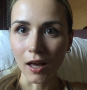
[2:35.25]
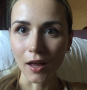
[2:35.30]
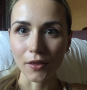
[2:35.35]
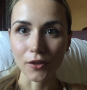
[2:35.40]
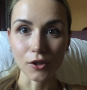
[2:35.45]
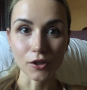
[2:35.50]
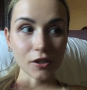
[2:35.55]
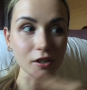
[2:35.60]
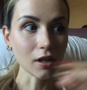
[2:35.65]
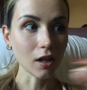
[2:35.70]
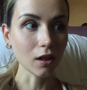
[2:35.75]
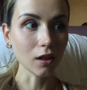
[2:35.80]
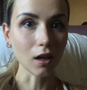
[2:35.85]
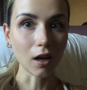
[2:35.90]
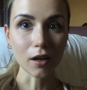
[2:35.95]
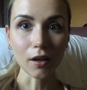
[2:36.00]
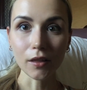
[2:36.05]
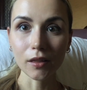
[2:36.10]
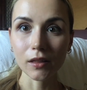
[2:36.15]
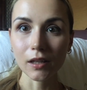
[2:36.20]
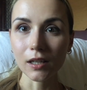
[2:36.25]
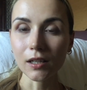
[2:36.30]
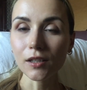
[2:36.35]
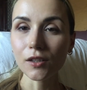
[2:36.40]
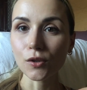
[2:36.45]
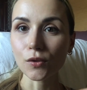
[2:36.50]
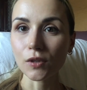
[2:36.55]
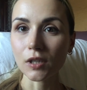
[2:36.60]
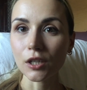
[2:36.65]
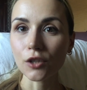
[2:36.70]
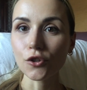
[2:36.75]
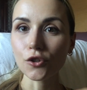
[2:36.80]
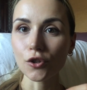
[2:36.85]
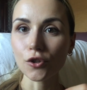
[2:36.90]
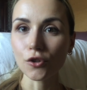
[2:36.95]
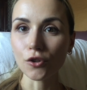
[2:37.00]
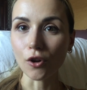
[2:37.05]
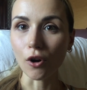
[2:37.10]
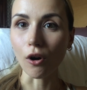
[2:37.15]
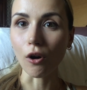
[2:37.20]
There's a lot of things you need to
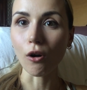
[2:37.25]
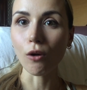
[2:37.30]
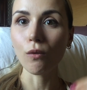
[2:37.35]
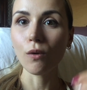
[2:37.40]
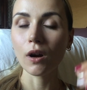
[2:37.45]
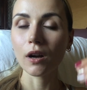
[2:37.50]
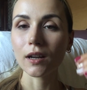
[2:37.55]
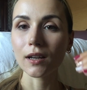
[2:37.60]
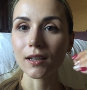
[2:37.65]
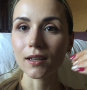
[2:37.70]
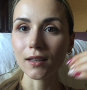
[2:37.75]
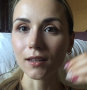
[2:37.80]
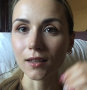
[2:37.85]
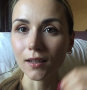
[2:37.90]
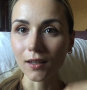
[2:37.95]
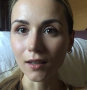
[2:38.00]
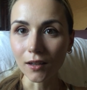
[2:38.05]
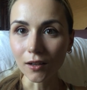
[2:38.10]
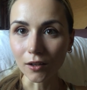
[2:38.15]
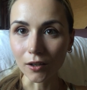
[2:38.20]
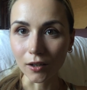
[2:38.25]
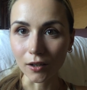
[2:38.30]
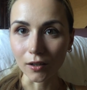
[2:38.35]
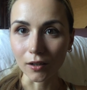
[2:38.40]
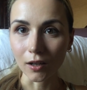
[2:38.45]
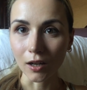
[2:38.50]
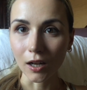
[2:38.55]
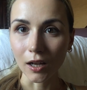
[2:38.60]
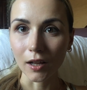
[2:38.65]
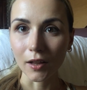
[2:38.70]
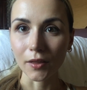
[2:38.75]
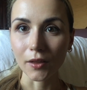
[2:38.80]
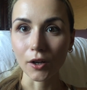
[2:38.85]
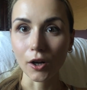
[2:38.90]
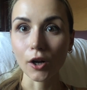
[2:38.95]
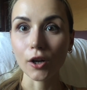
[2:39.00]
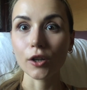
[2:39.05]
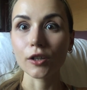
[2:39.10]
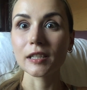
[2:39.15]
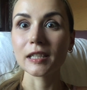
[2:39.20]
know here that
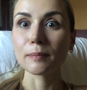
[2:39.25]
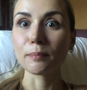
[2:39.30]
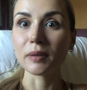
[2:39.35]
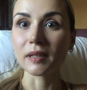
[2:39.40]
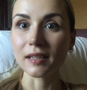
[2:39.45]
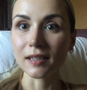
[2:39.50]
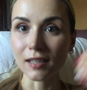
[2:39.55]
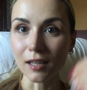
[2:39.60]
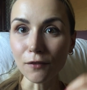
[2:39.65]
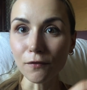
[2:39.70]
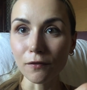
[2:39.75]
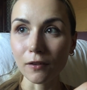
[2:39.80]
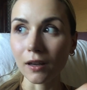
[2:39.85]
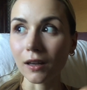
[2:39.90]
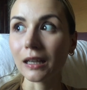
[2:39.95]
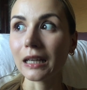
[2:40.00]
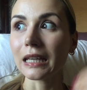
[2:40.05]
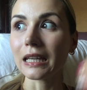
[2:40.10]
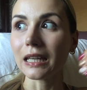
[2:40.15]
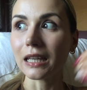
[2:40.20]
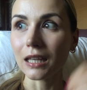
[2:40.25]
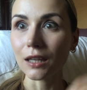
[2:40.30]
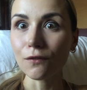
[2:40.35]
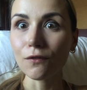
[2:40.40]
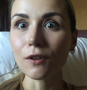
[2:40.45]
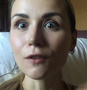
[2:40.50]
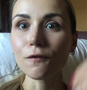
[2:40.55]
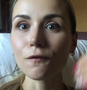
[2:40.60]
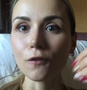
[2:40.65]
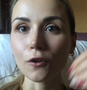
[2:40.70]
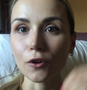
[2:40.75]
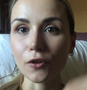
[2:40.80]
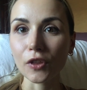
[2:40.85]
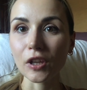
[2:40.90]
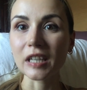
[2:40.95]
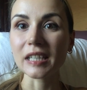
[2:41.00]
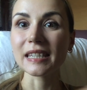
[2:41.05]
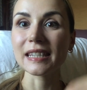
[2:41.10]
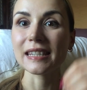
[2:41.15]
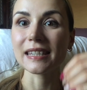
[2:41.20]
are specific even for
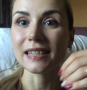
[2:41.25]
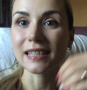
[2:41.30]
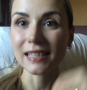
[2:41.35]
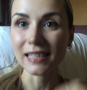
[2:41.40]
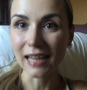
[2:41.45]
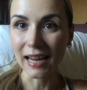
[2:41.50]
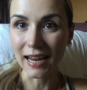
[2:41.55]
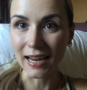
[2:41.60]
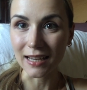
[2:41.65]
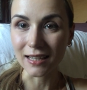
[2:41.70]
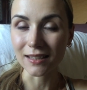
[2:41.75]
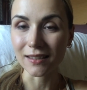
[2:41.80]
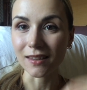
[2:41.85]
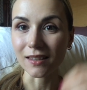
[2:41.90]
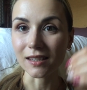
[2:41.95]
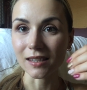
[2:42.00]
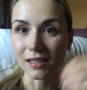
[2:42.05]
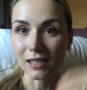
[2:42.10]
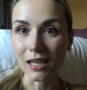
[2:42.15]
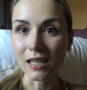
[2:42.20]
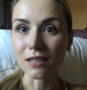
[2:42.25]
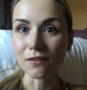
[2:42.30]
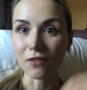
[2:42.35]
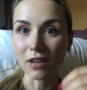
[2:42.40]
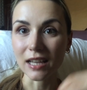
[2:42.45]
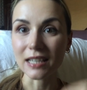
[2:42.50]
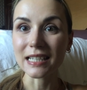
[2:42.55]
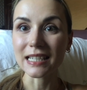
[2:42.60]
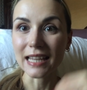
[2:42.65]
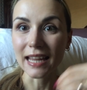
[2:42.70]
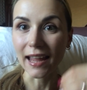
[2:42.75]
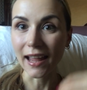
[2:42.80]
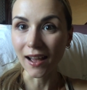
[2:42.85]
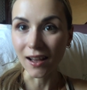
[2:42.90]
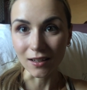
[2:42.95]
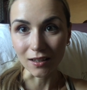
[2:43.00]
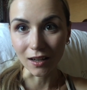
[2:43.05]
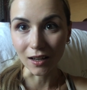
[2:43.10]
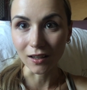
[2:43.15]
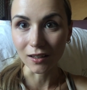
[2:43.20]
this state, the state of
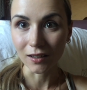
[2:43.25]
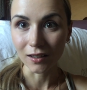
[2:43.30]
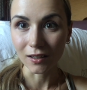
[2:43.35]
Indiana.